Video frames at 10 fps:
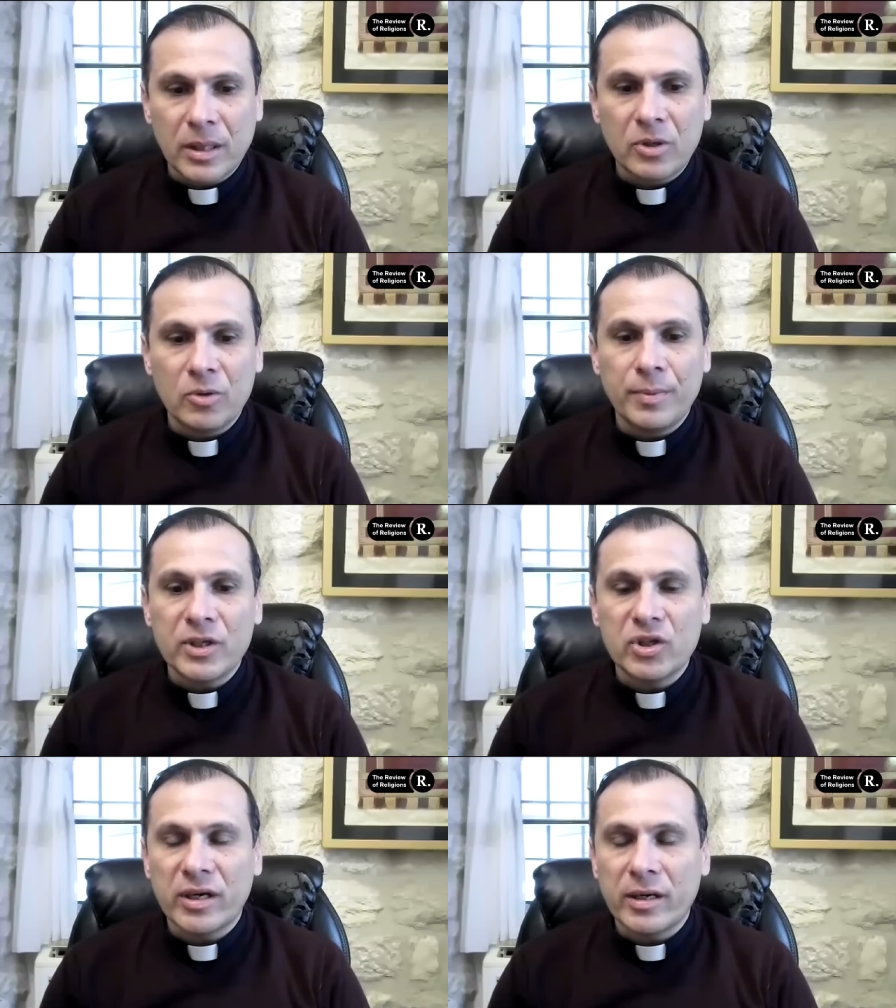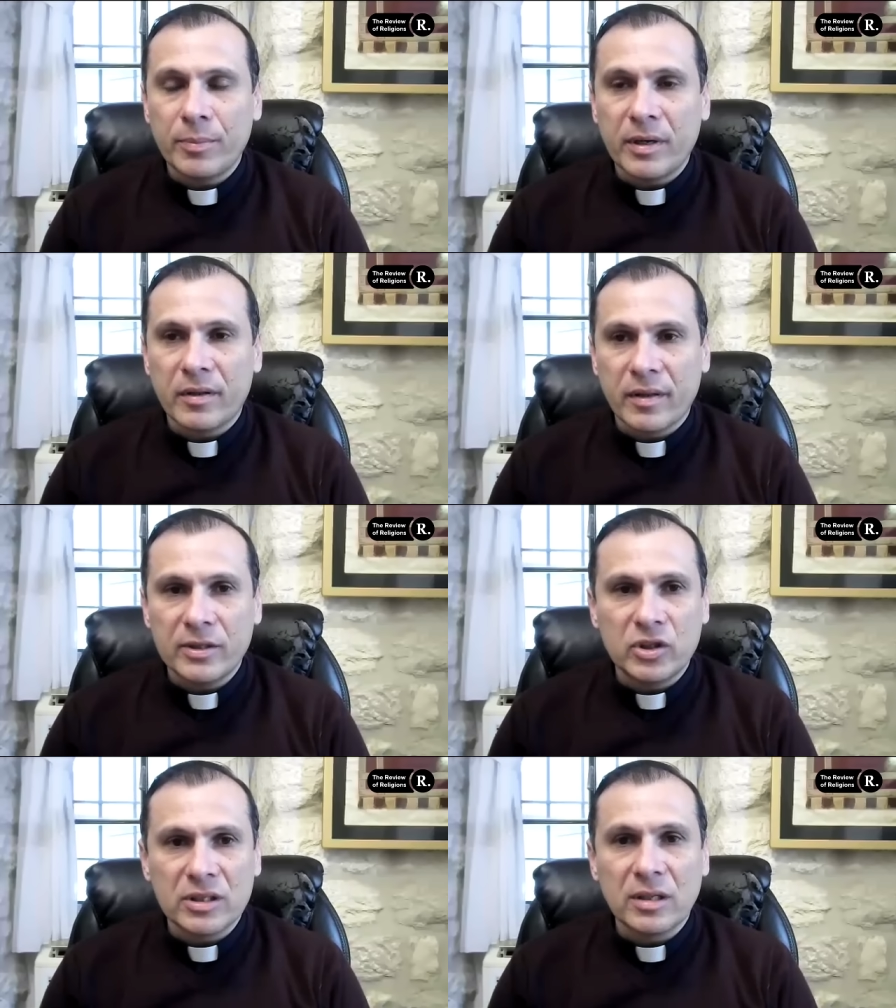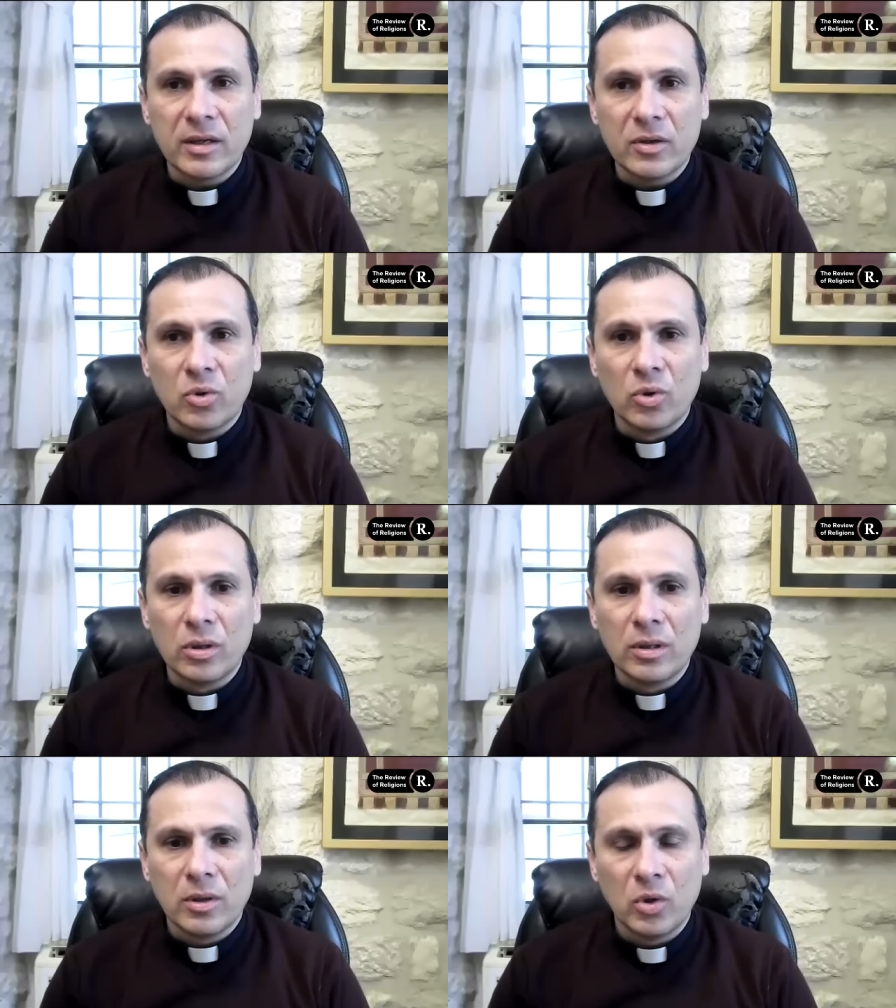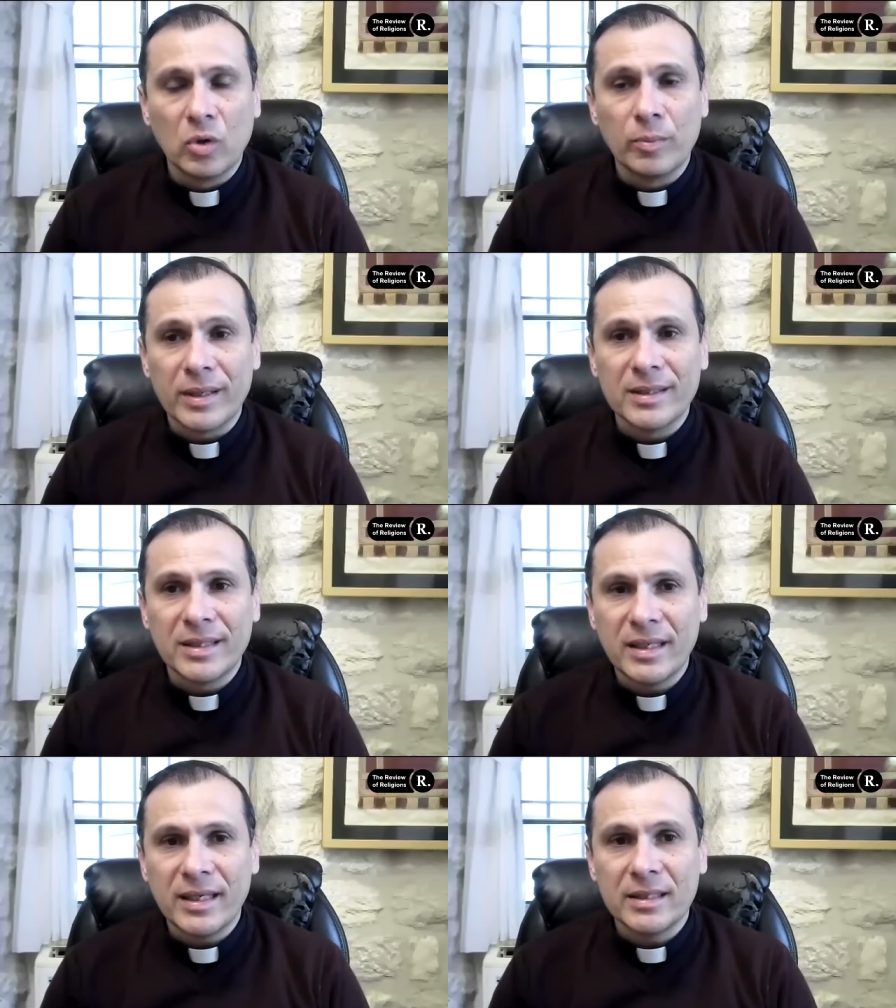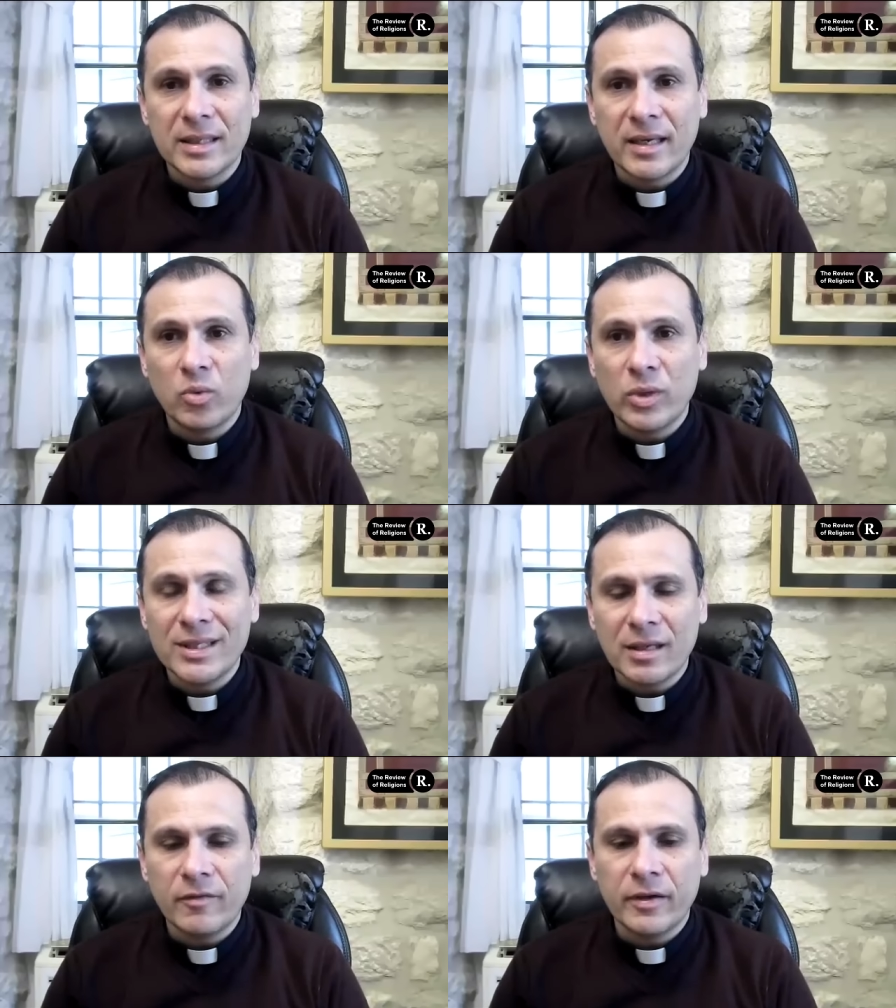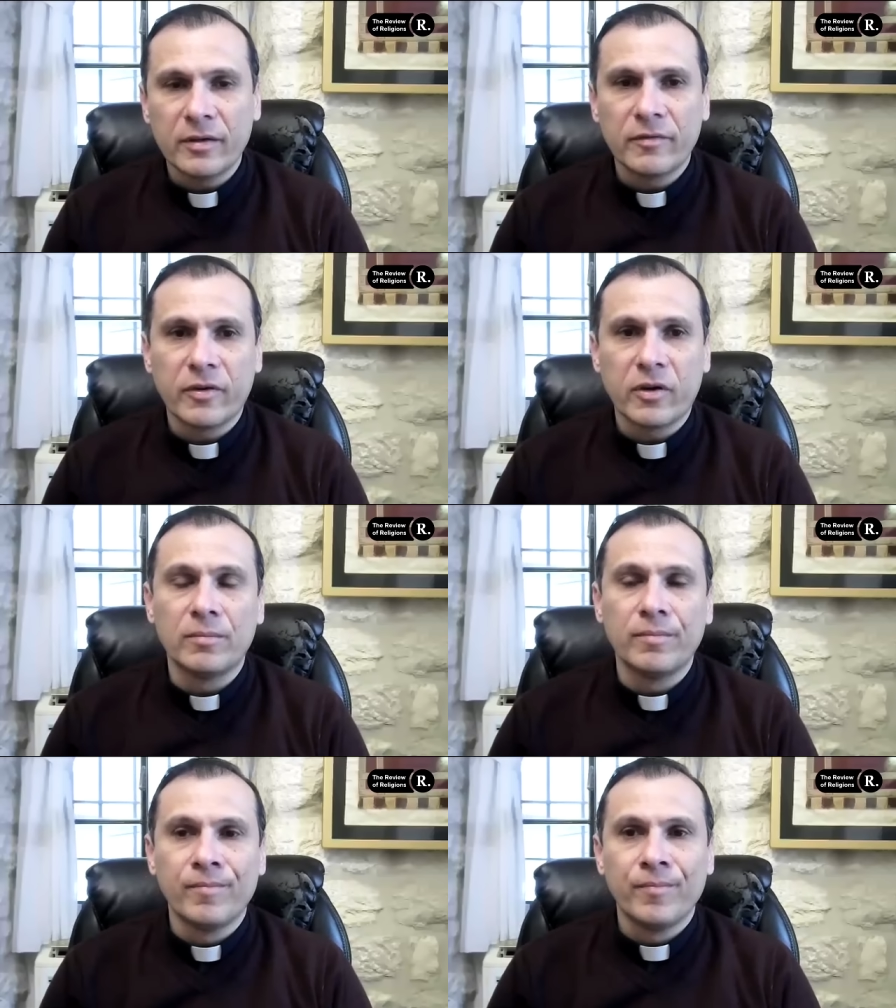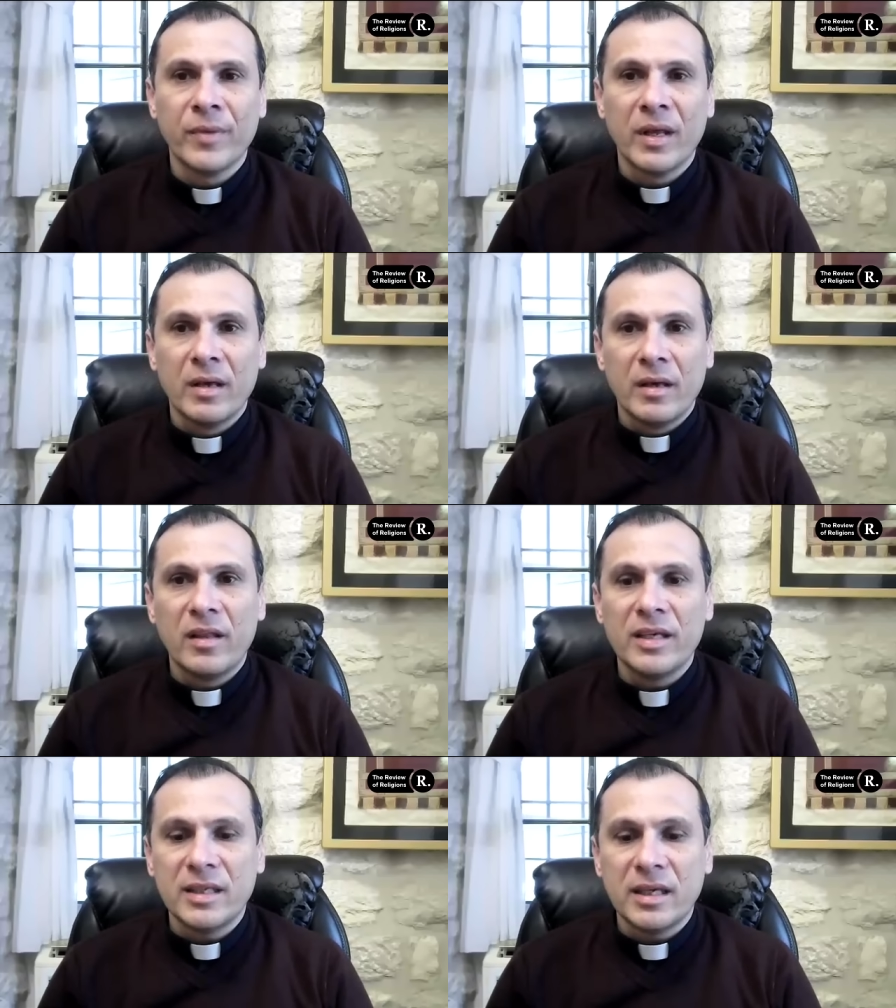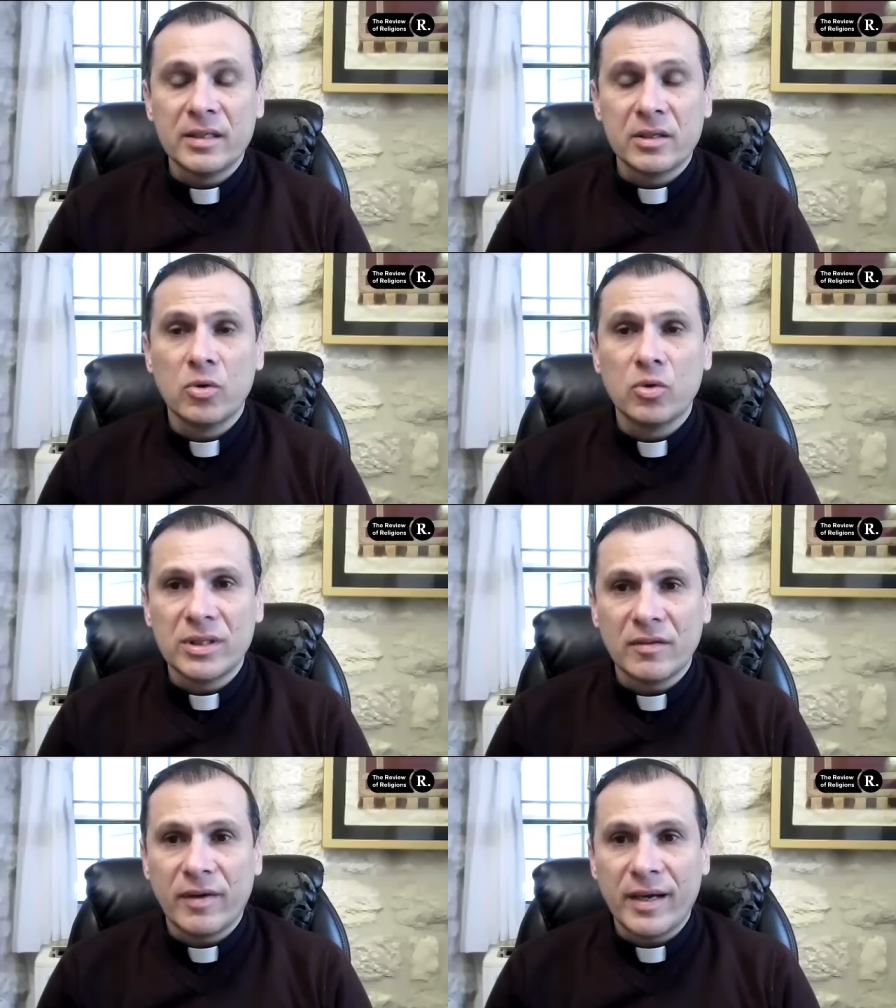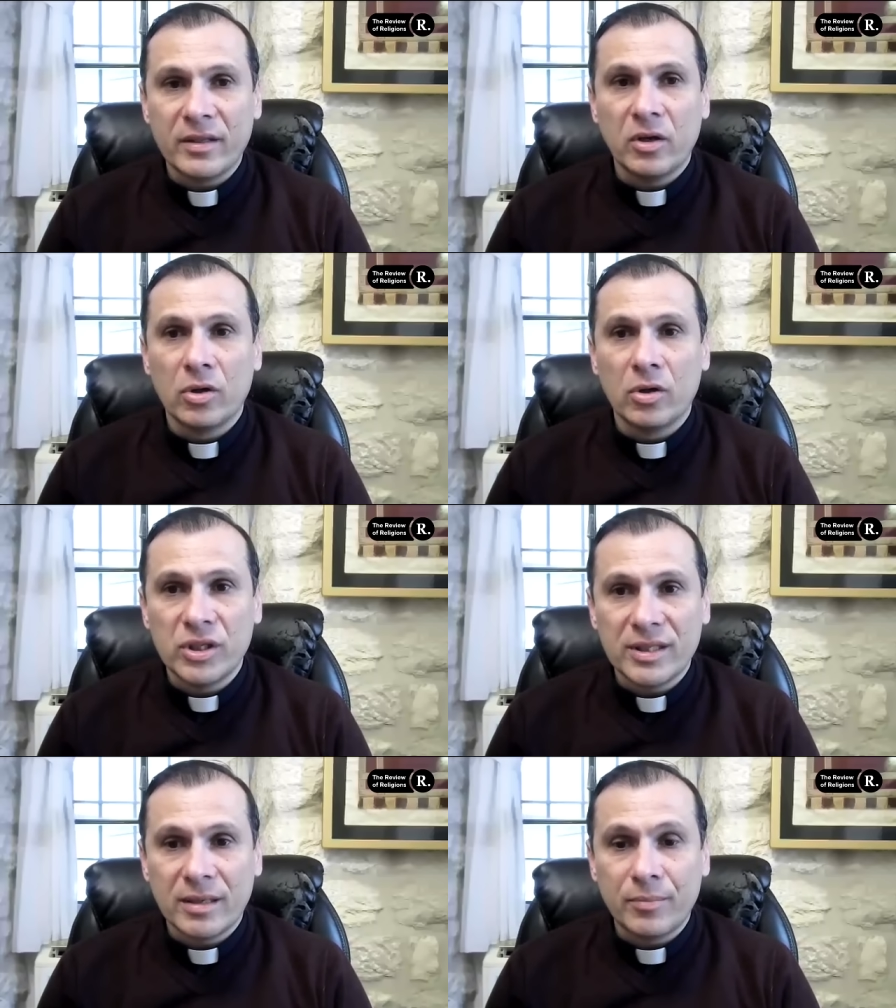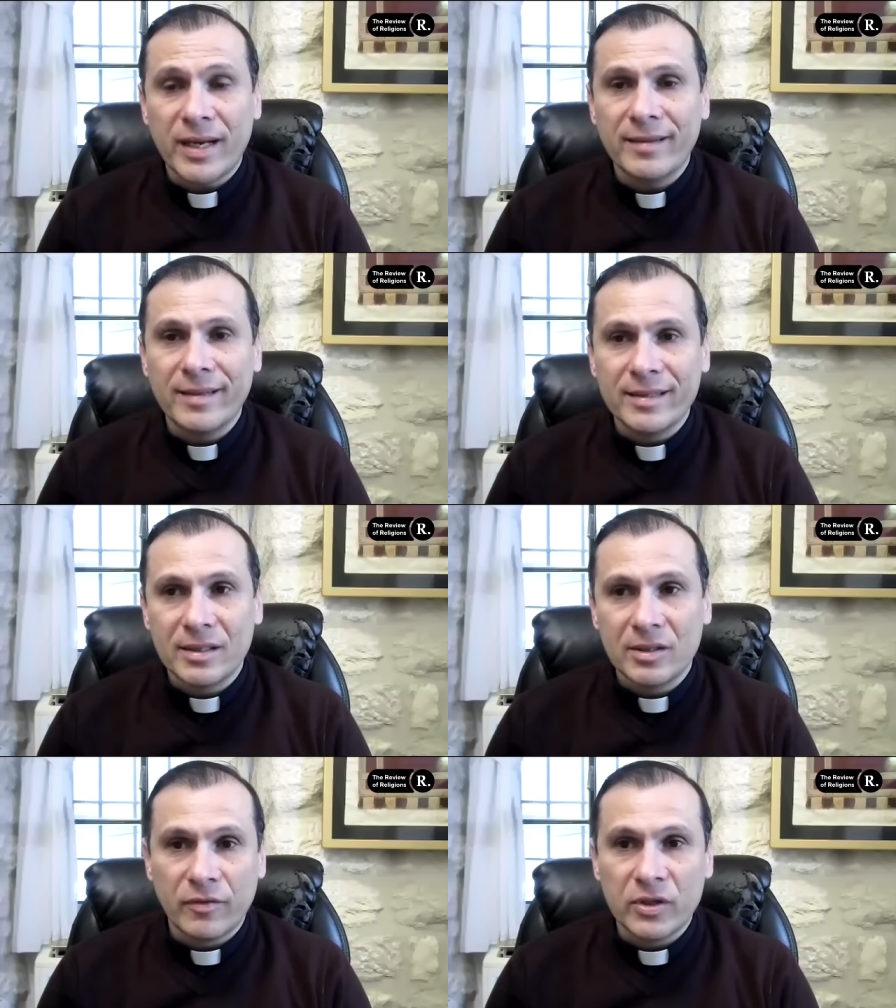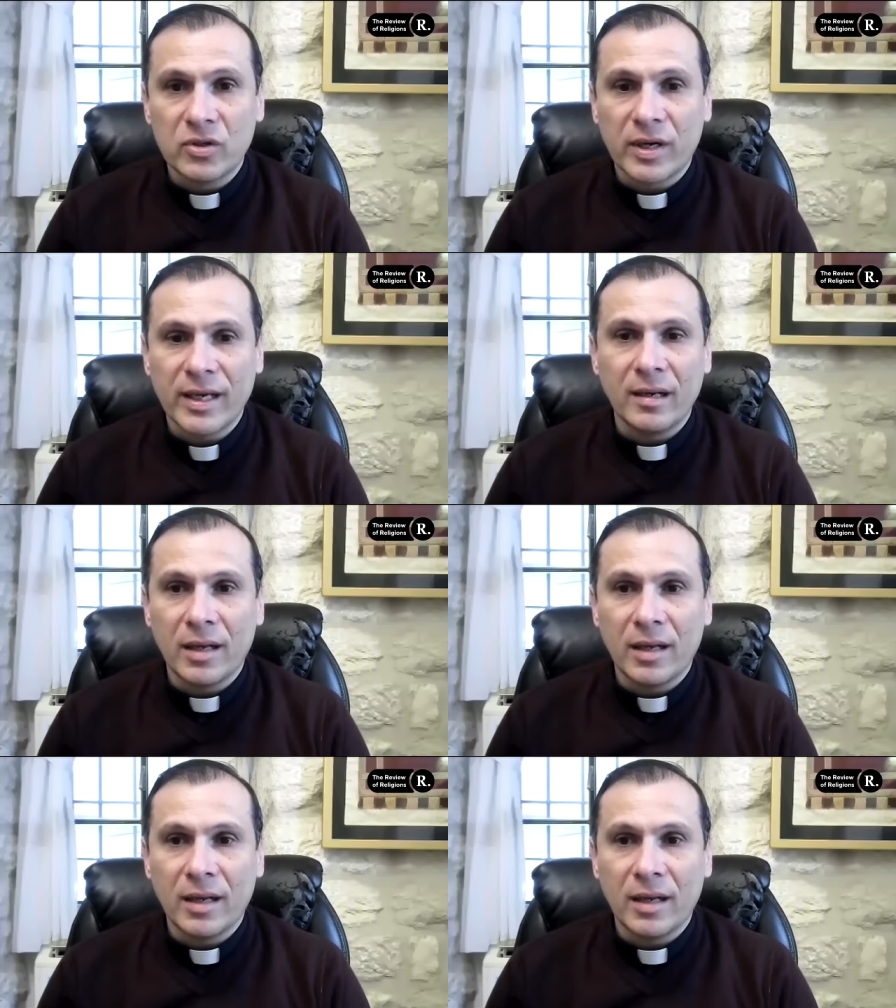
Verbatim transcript: occupation and apartheid just like all, all Palestinians. And we suffer from these exclusive ideologies and practices of Israel